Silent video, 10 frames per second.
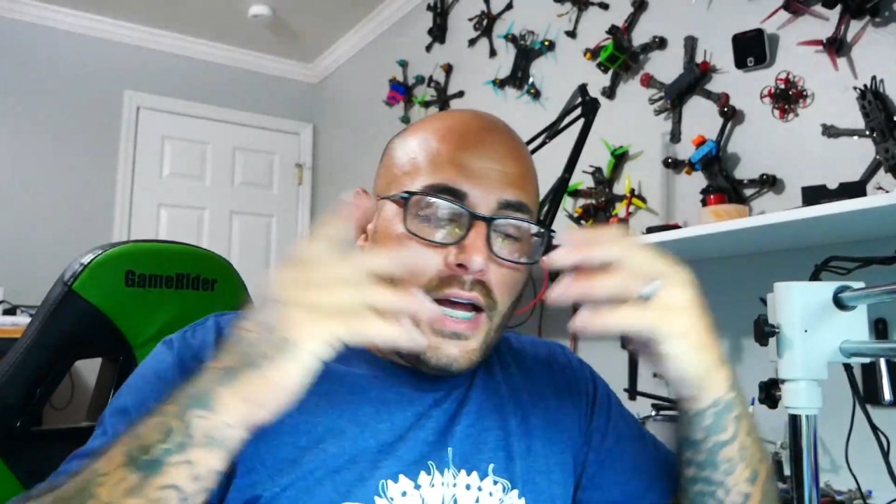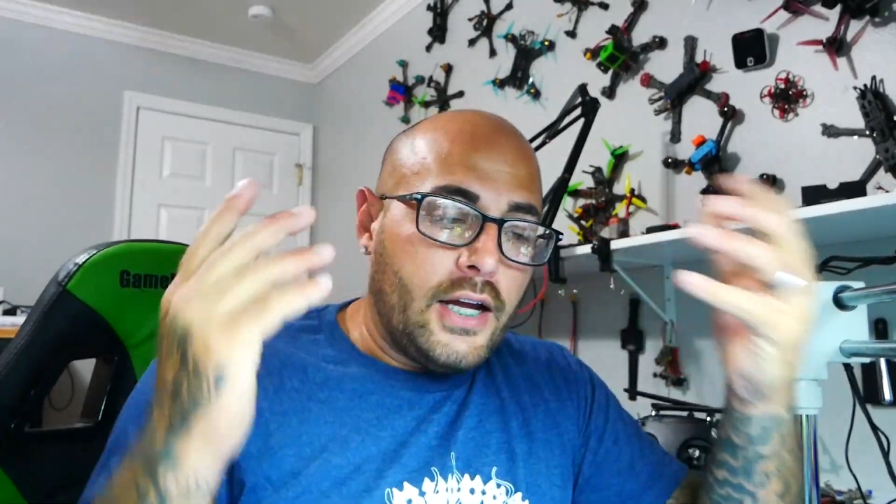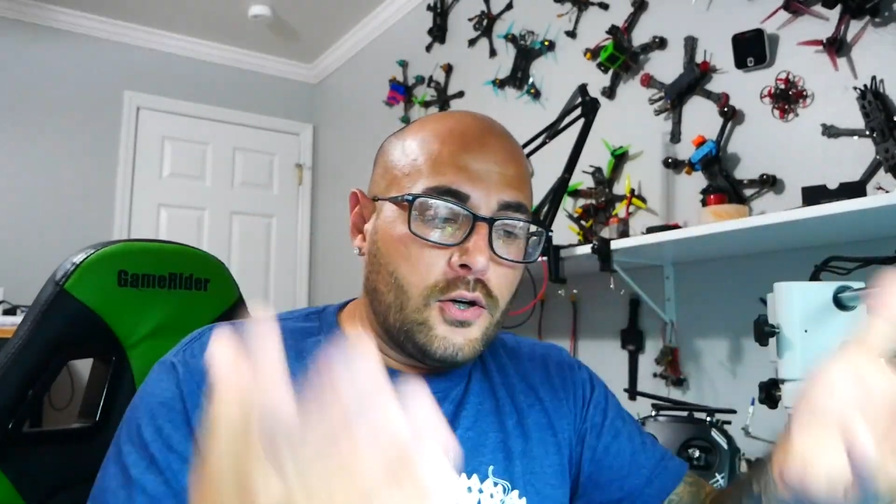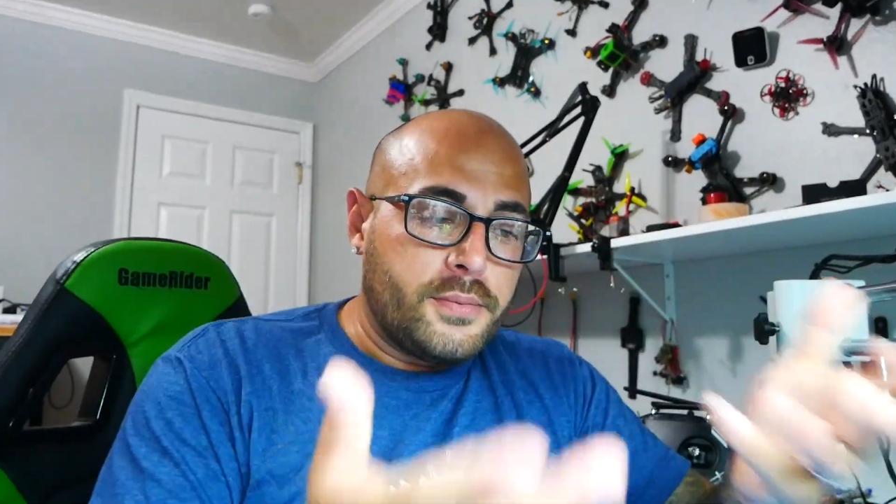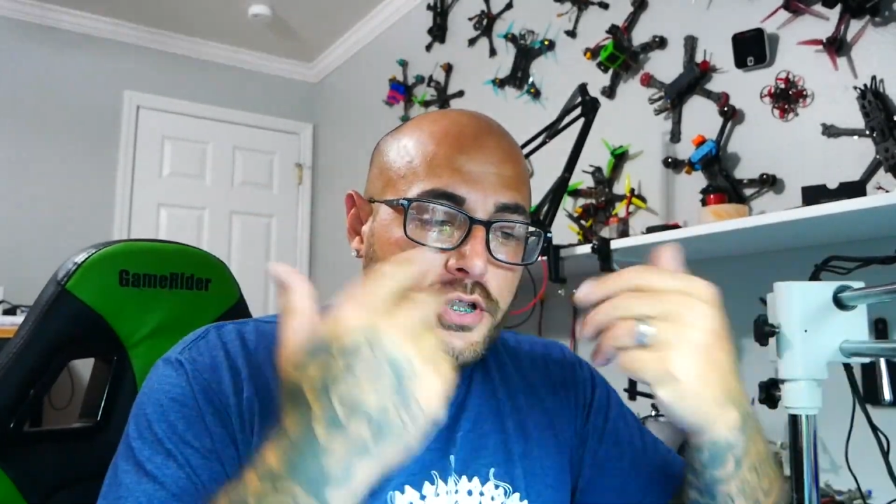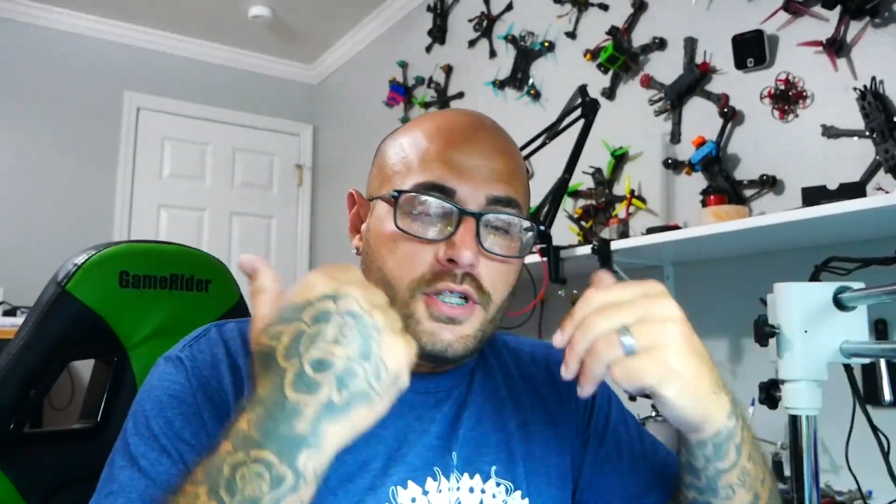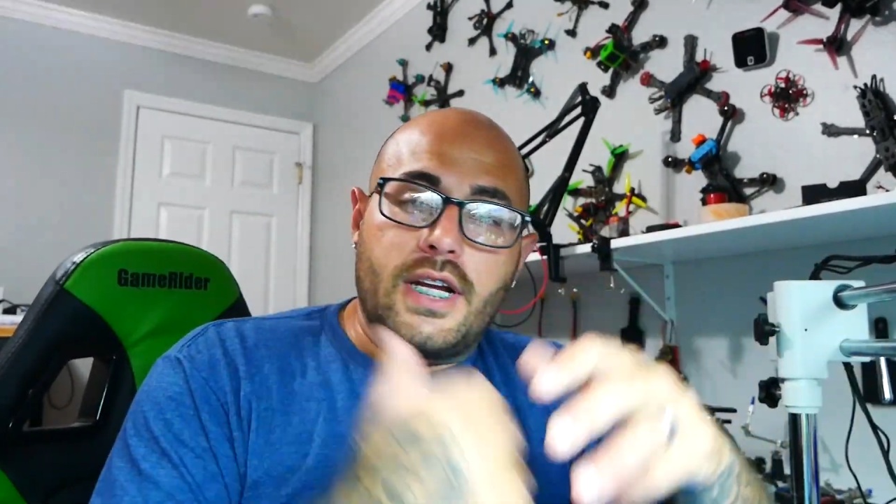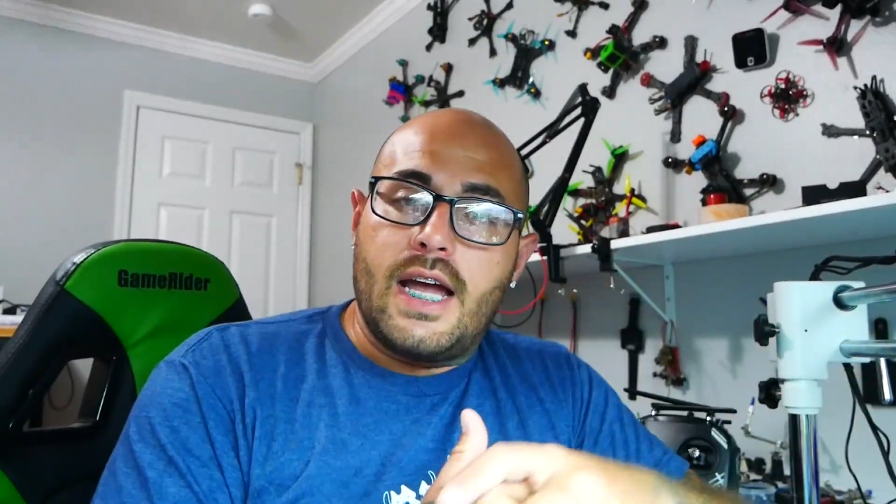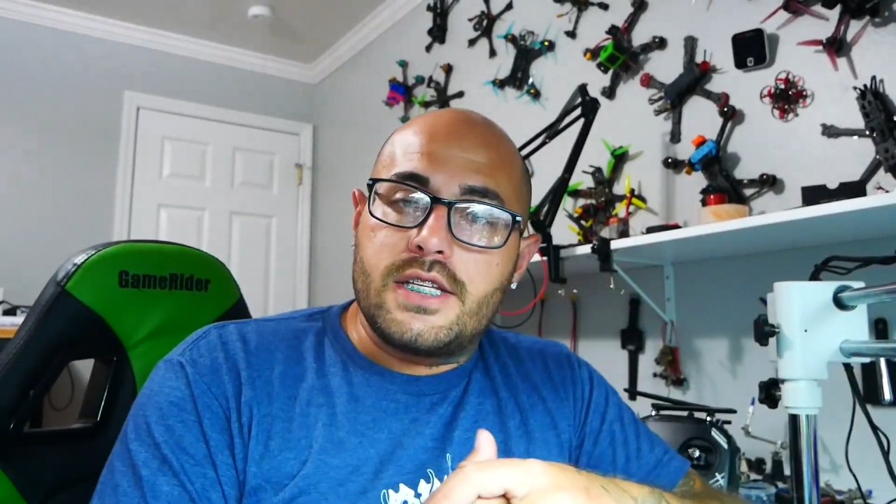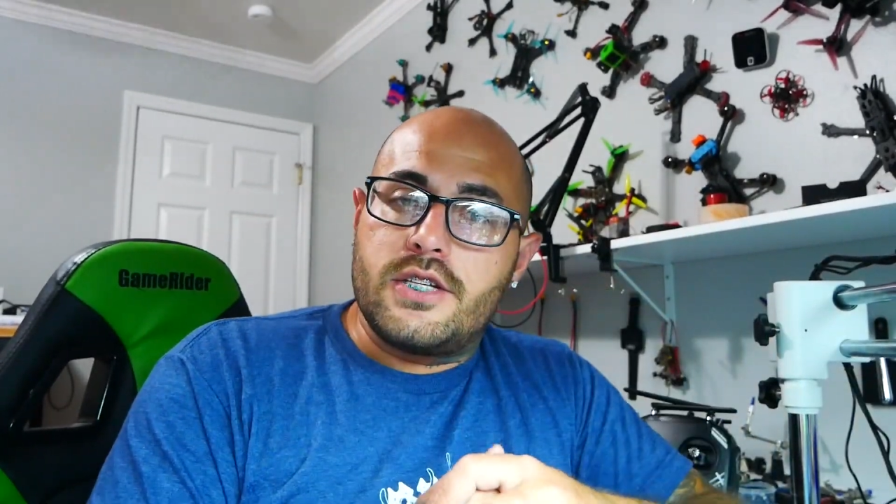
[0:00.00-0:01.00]
I hope that you
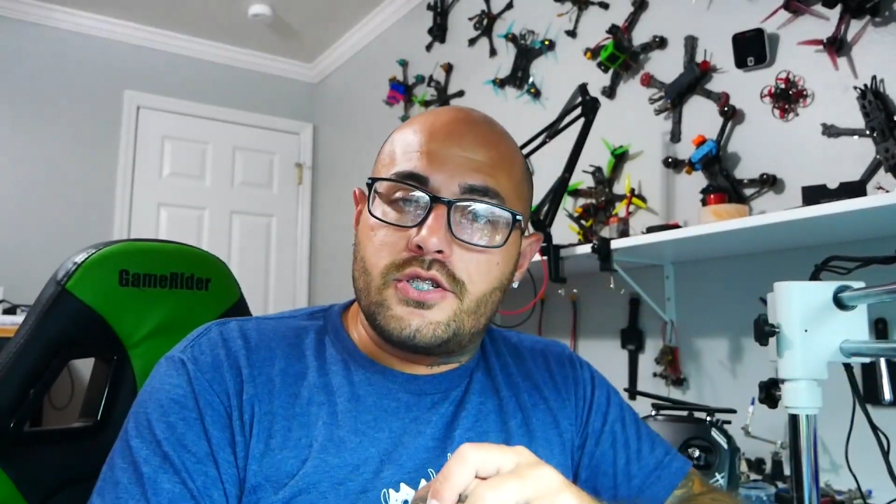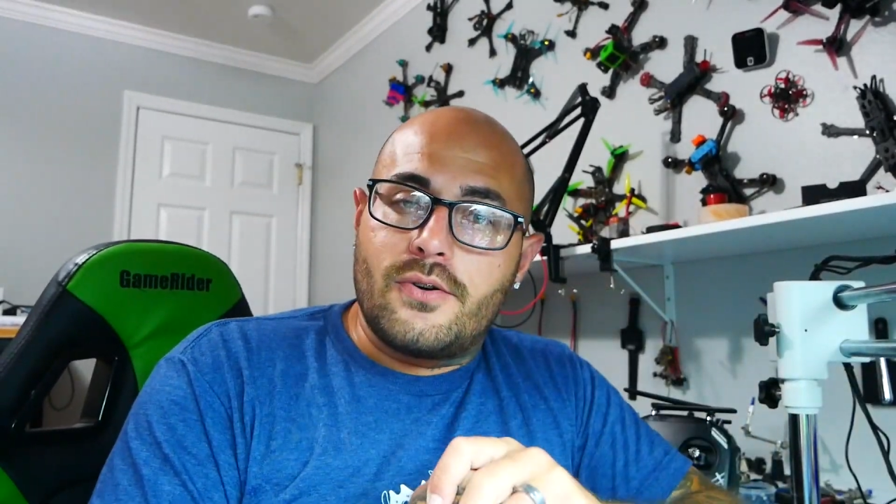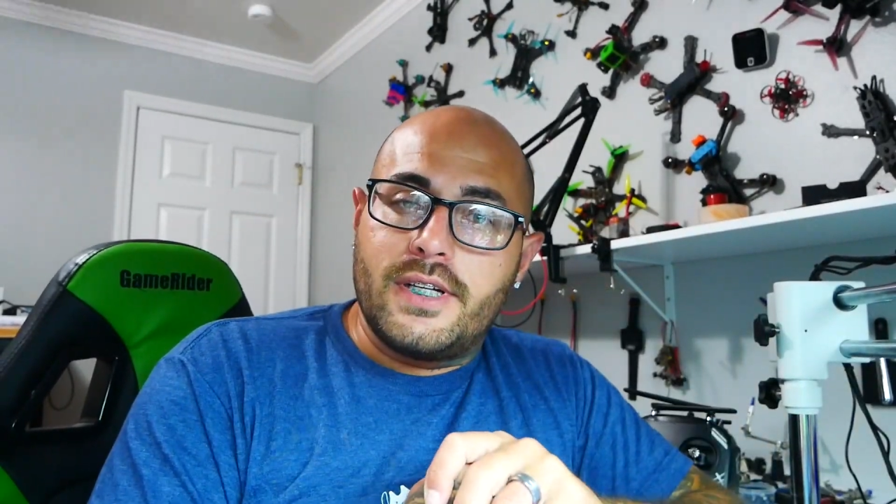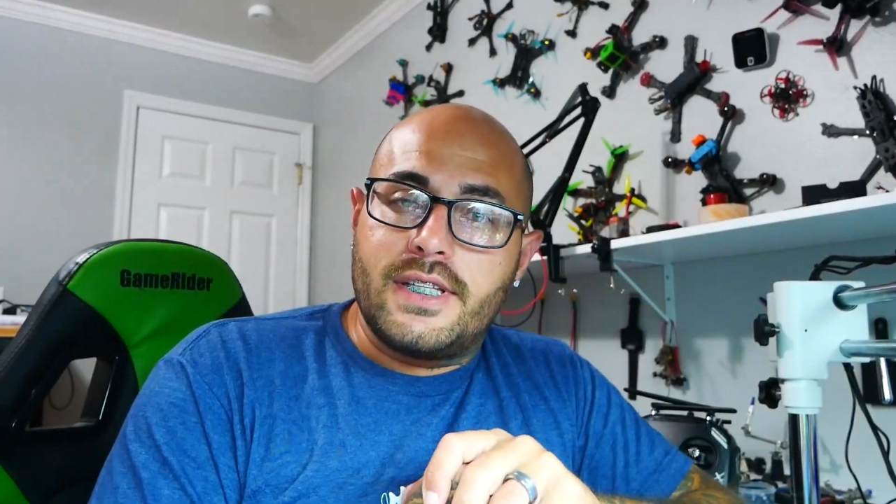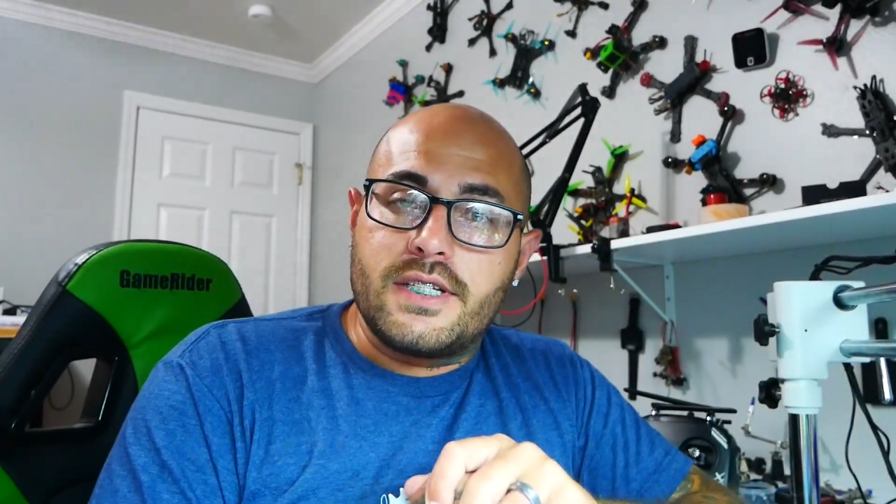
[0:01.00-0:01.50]
guys enjoyed